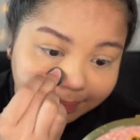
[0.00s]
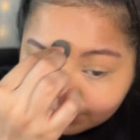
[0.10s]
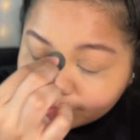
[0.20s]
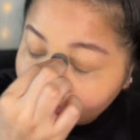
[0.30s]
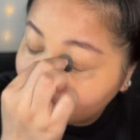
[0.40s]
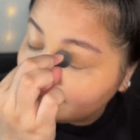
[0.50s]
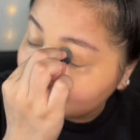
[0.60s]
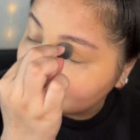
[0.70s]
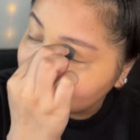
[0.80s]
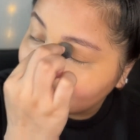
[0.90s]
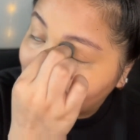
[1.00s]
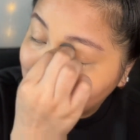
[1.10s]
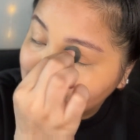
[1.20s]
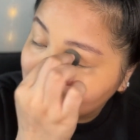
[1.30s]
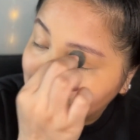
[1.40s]
Blending is,
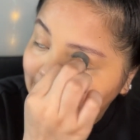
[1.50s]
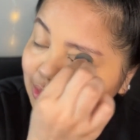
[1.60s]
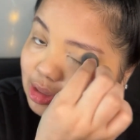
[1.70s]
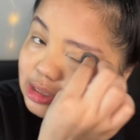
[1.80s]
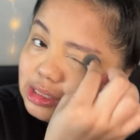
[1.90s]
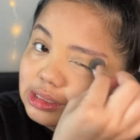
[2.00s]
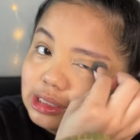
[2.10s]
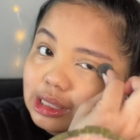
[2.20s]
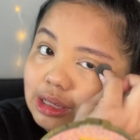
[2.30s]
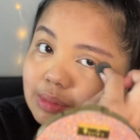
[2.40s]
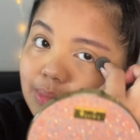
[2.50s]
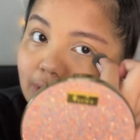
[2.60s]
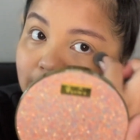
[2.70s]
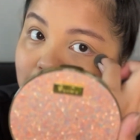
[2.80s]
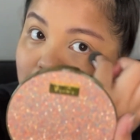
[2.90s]
I'm telling you, this is the
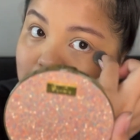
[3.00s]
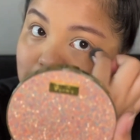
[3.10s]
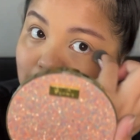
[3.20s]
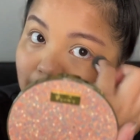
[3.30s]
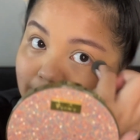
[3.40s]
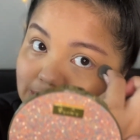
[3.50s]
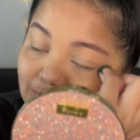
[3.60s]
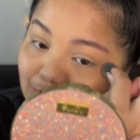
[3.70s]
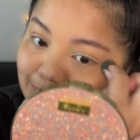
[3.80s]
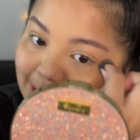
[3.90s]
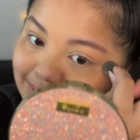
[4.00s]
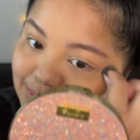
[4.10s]
part that takes the longest for me.